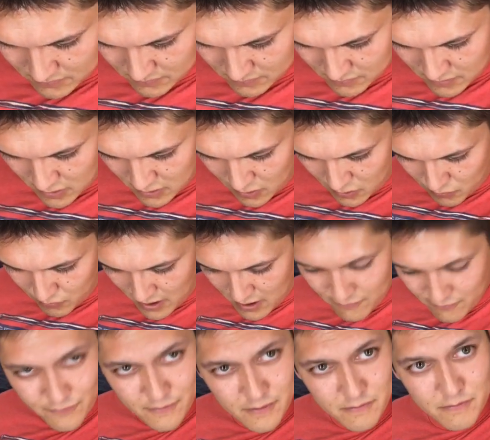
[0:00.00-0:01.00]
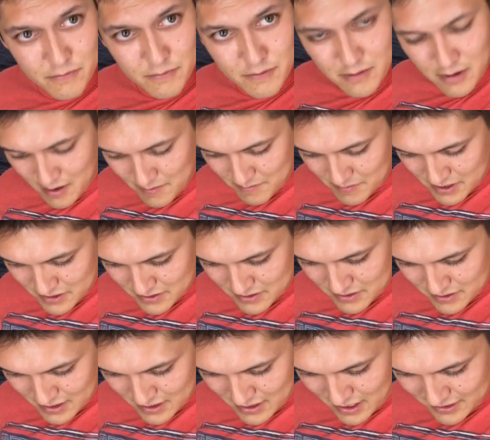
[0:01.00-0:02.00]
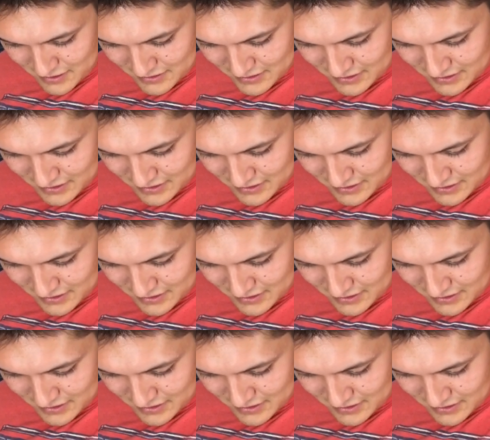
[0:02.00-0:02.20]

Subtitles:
Oh, Ralph commented. I didn't see